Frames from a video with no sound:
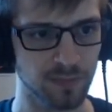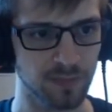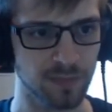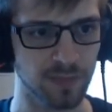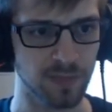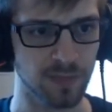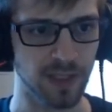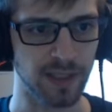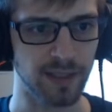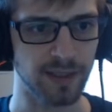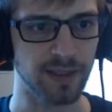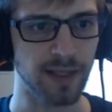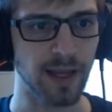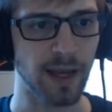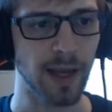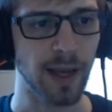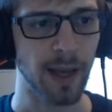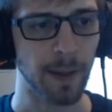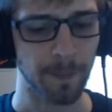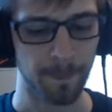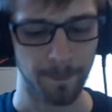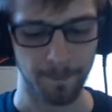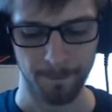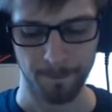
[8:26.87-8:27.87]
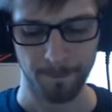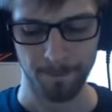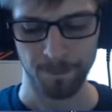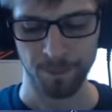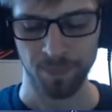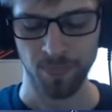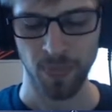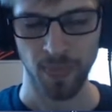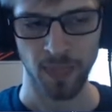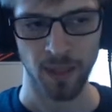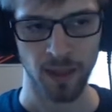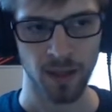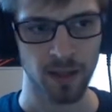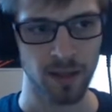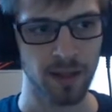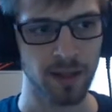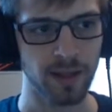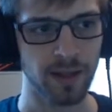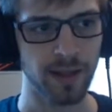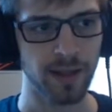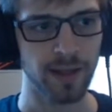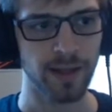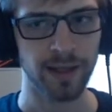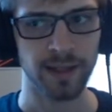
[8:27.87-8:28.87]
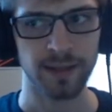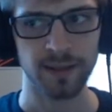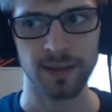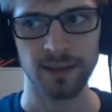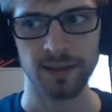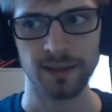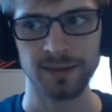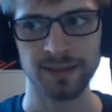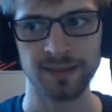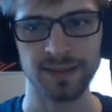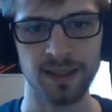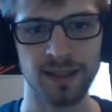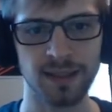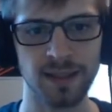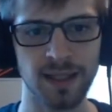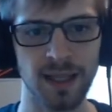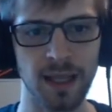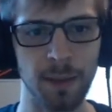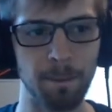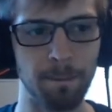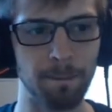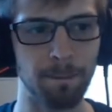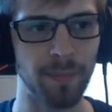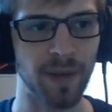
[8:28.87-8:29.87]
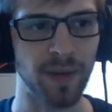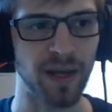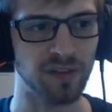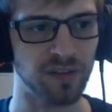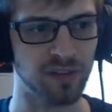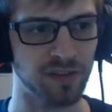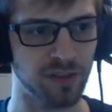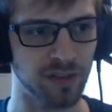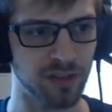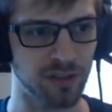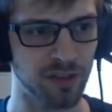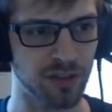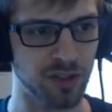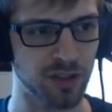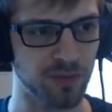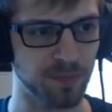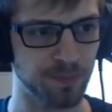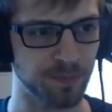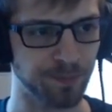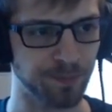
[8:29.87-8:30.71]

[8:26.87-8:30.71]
like that. And let's send a message.